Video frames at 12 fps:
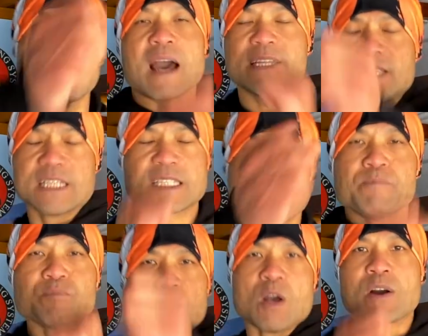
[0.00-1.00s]
like this,
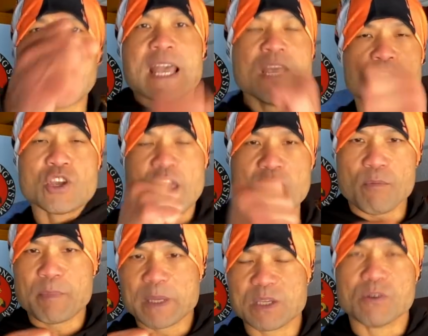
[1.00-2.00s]
okay, to
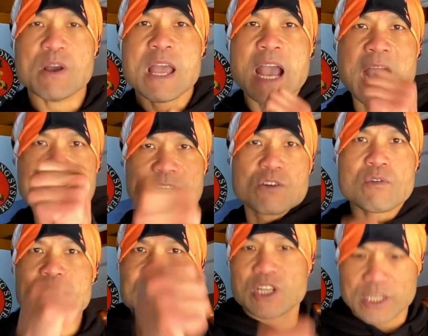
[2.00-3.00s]
helping you. And
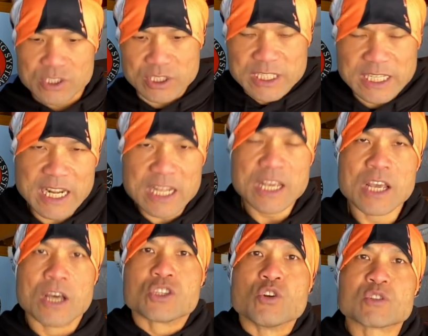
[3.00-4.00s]
gradually you just
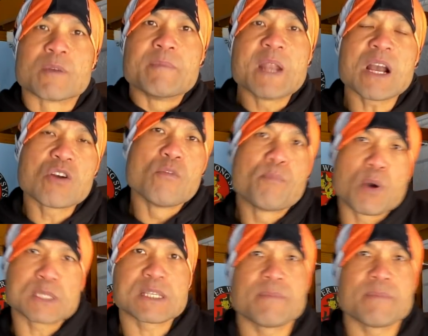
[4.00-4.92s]
do some knuckle press